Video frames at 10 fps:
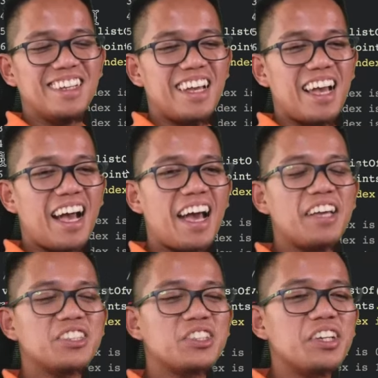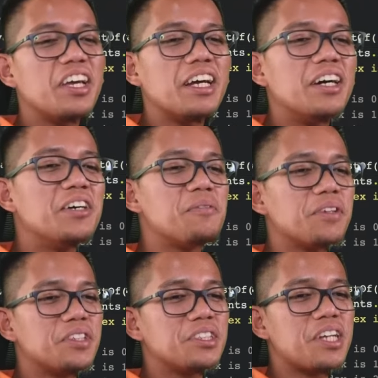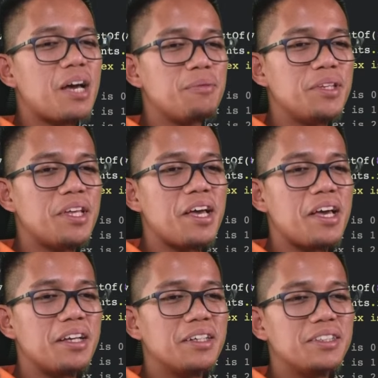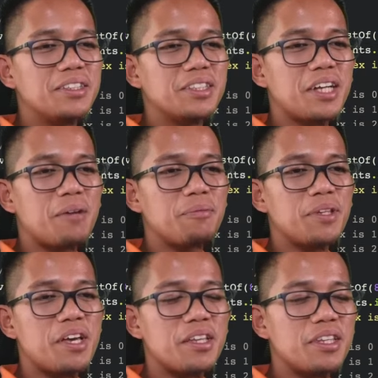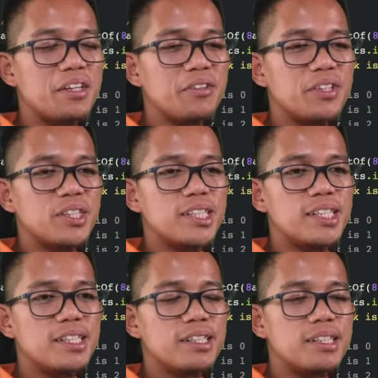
Alright, so yeah, just copy that. Just copy that thing right there.